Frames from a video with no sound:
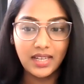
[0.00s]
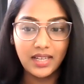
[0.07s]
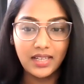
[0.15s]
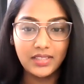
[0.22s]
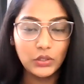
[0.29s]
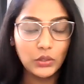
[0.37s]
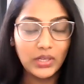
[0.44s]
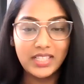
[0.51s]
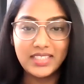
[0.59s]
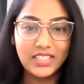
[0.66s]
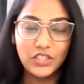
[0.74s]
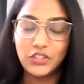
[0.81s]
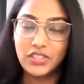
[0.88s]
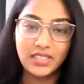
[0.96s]
so I'll
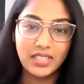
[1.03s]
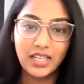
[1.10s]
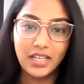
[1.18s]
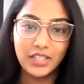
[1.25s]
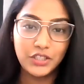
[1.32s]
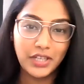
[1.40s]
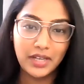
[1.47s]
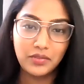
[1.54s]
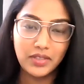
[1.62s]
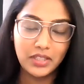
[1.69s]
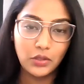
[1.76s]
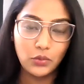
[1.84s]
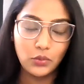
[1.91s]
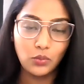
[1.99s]
just share
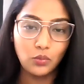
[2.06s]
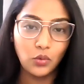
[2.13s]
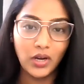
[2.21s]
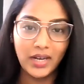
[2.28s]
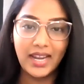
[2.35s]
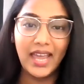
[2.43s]
with you what